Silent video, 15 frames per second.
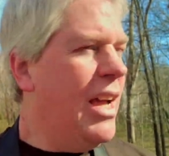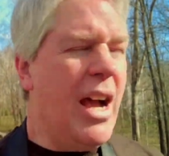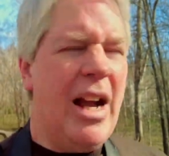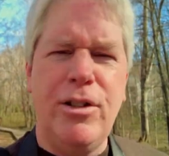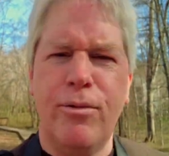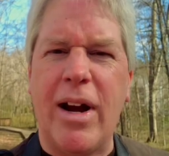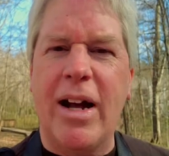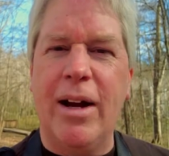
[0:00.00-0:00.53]
I
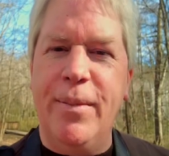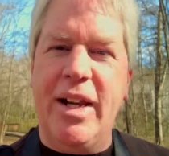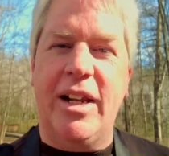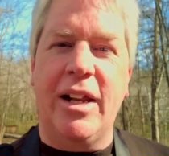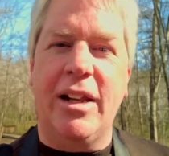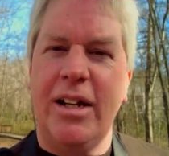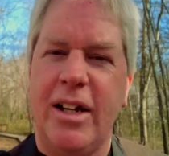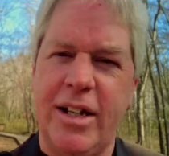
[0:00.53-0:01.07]
do recommend
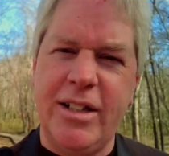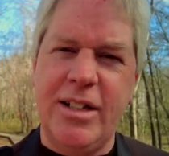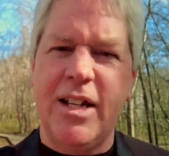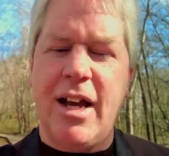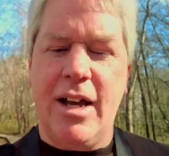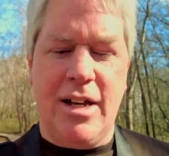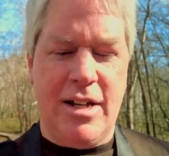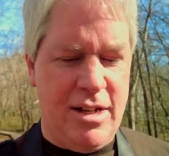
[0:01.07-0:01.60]
it. It's
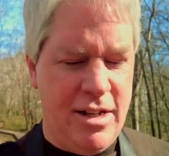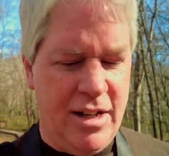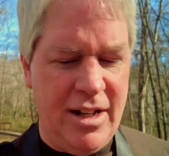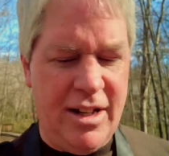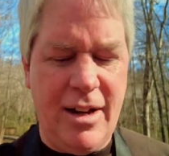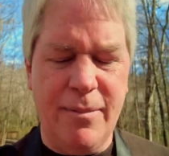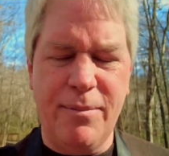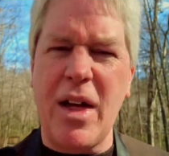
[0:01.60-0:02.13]

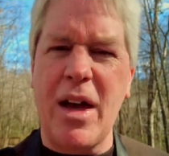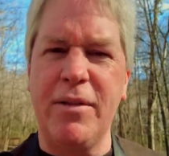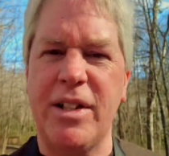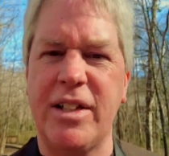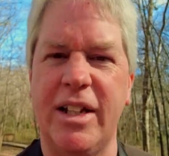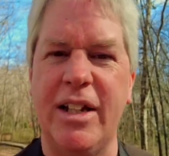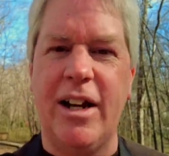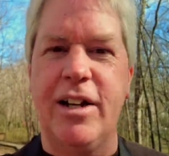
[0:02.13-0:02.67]

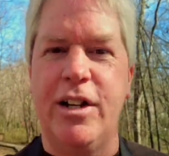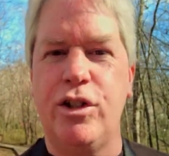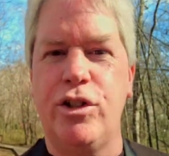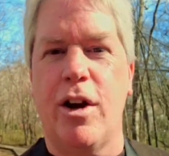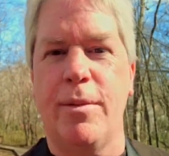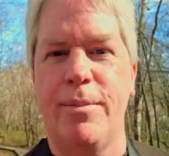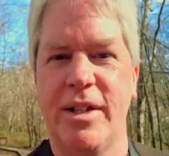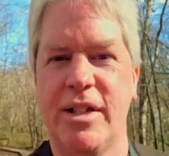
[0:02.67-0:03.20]
obviously not as
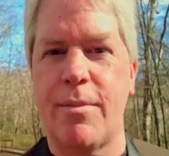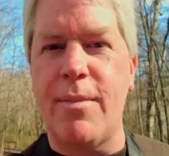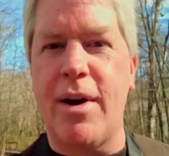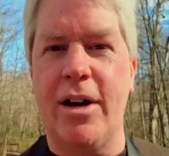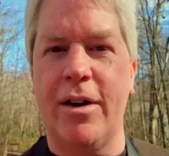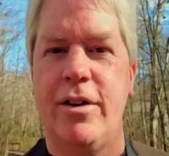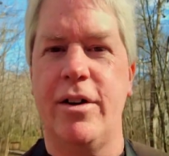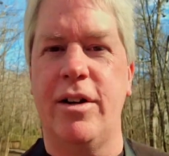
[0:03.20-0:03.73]
sharp as a
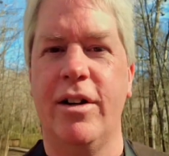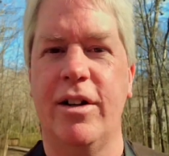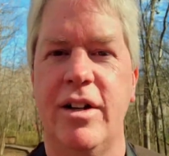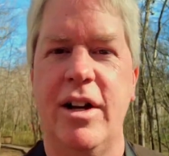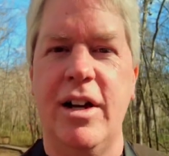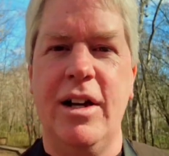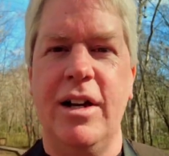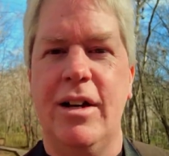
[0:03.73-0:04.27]
modern
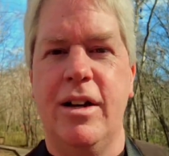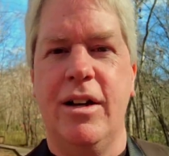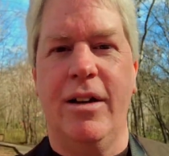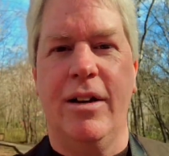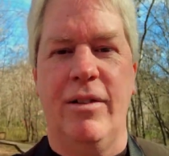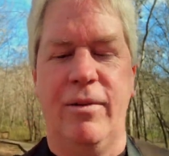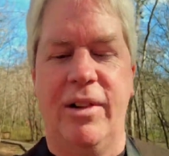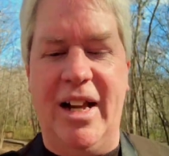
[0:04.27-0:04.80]

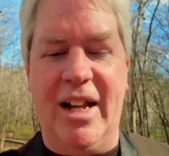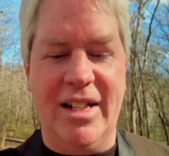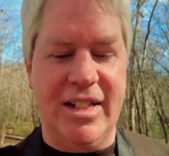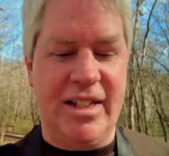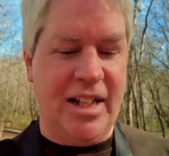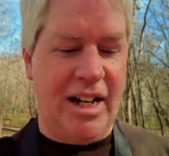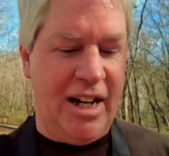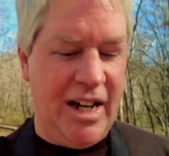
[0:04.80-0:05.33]

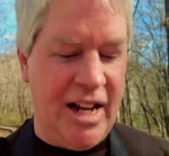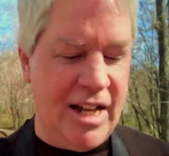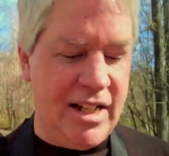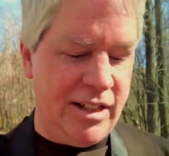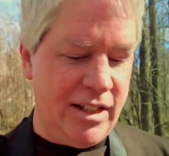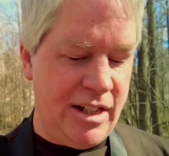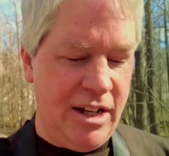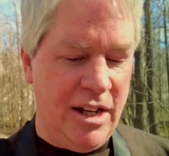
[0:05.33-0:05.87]
lens, and it
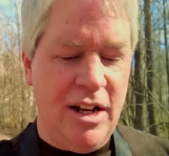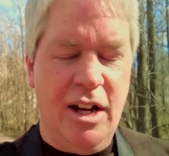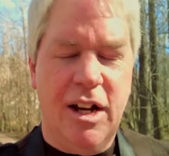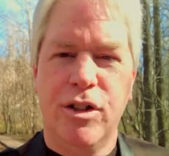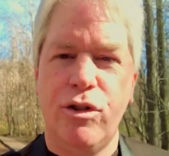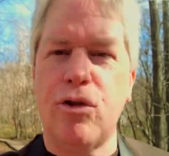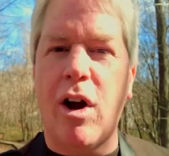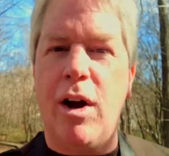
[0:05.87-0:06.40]
has
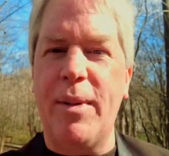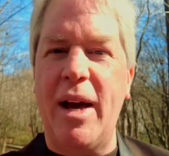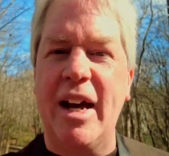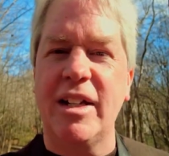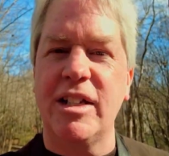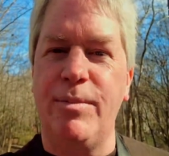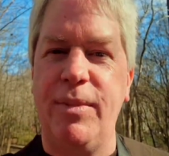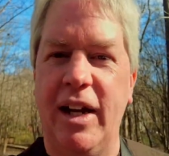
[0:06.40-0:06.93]

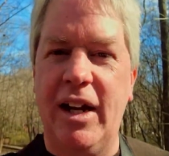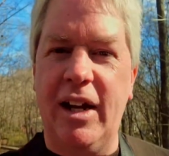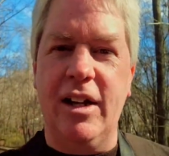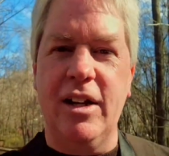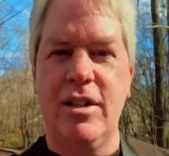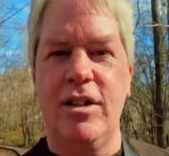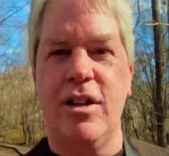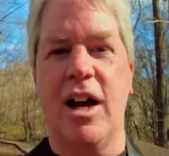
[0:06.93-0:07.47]
drawbacks, being
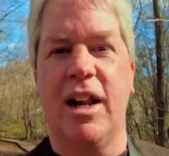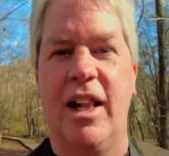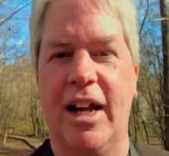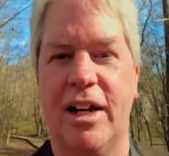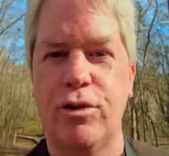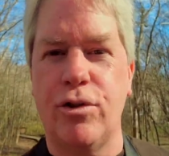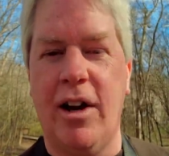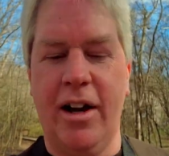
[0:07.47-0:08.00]

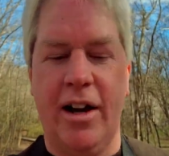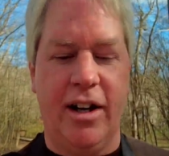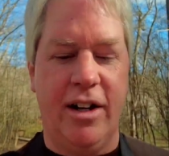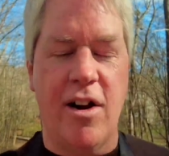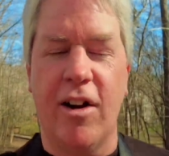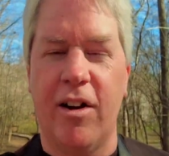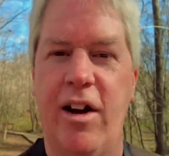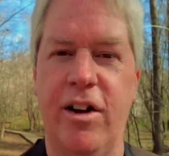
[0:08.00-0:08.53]
non-electronic,
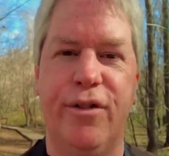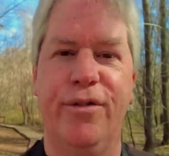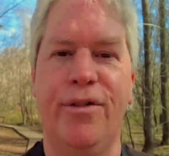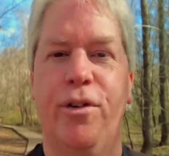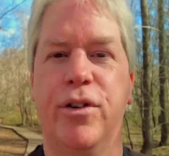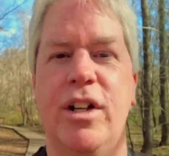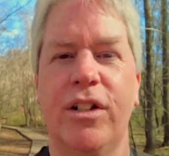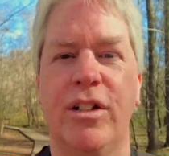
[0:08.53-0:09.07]

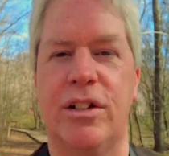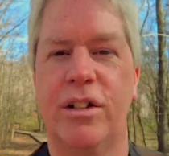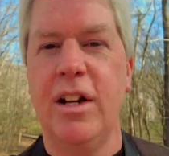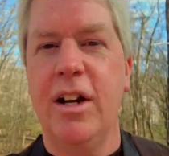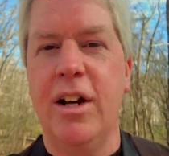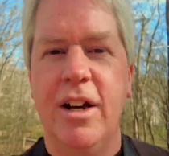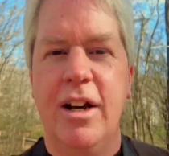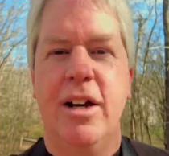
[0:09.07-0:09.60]
non-autofocus,
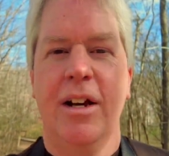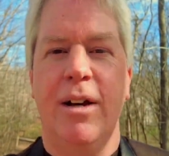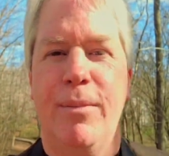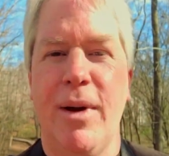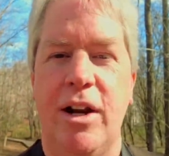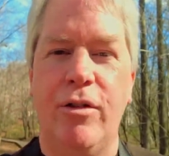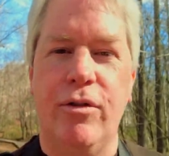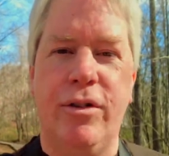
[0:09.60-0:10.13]

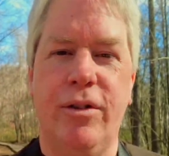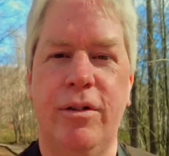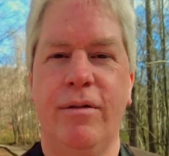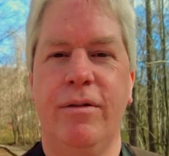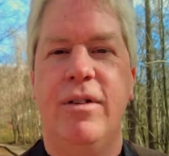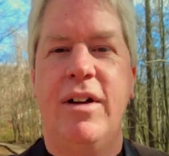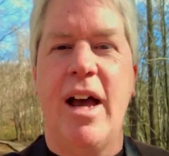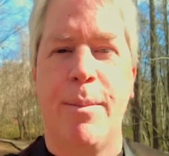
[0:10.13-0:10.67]
manual
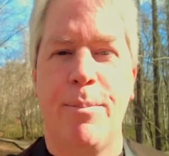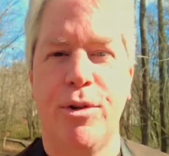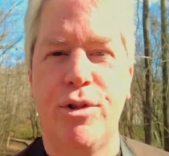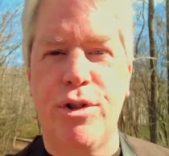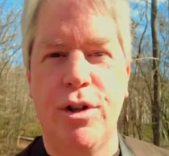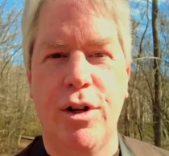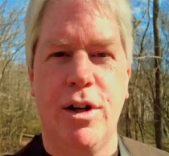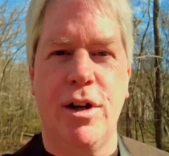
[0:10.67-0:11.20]

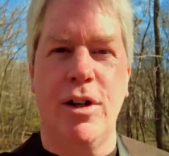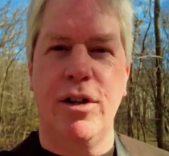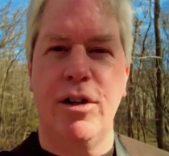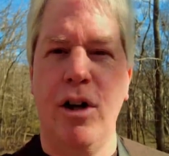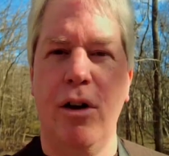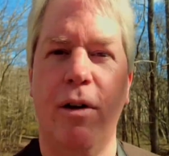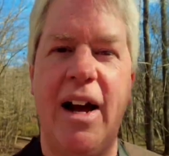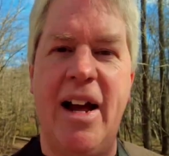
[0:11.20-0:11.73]
aperture,
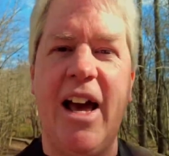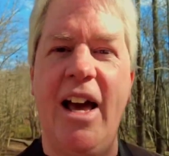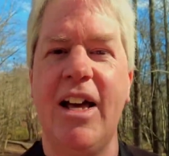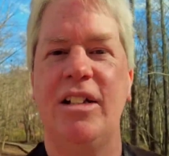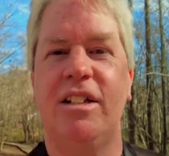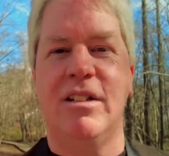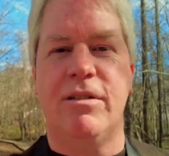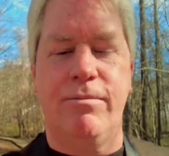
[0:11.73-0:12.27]
no
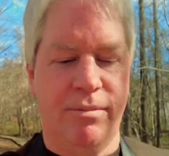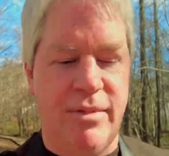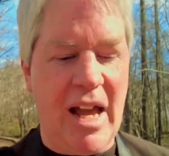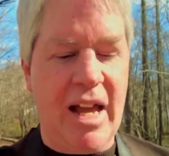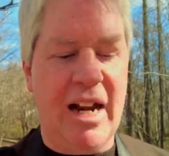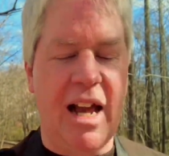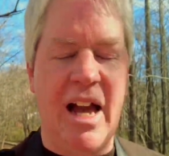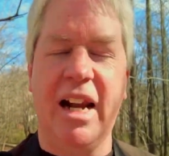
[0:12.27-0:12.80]
IS,
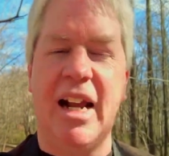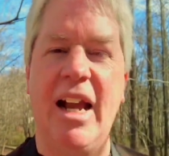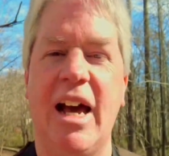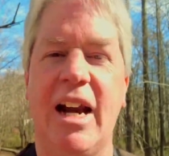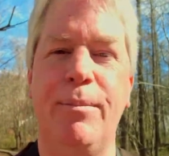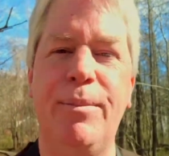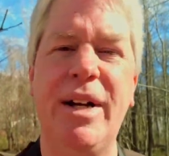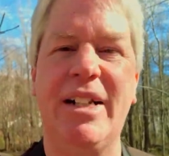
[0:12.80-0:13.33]
yada yada
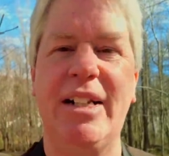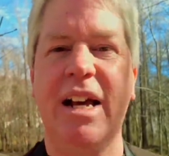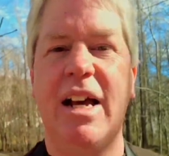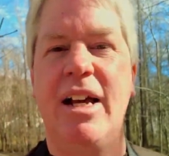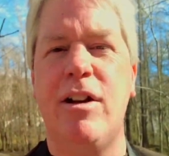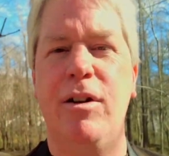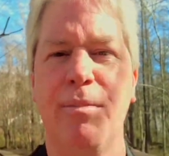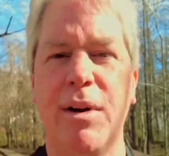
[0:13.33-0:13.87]
yada. But
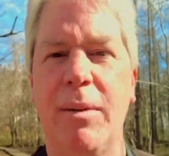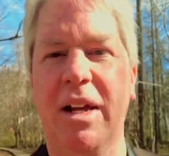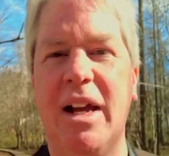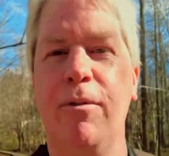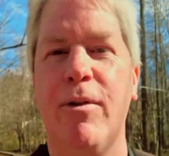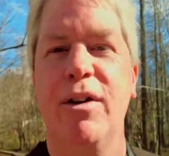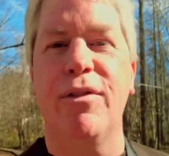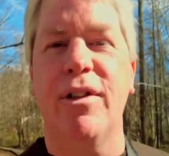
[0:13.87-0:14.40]
you can probably
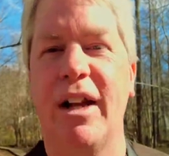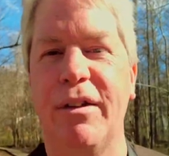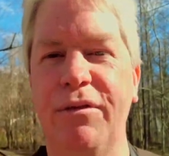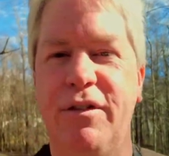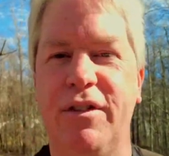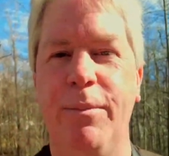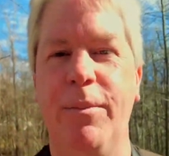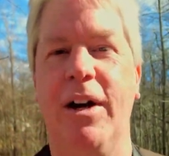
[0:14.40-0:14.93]
get one for like
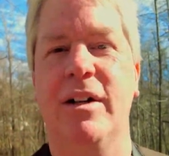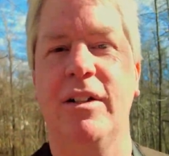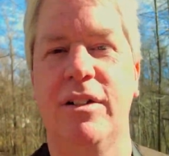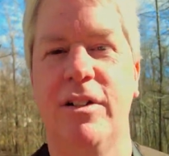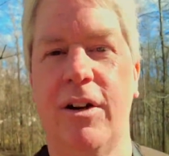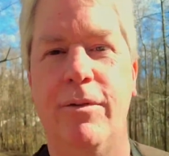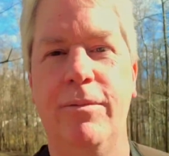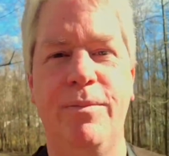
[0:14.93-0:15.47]
$50,
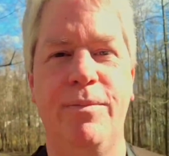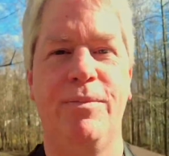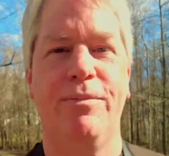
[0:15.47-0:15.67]
so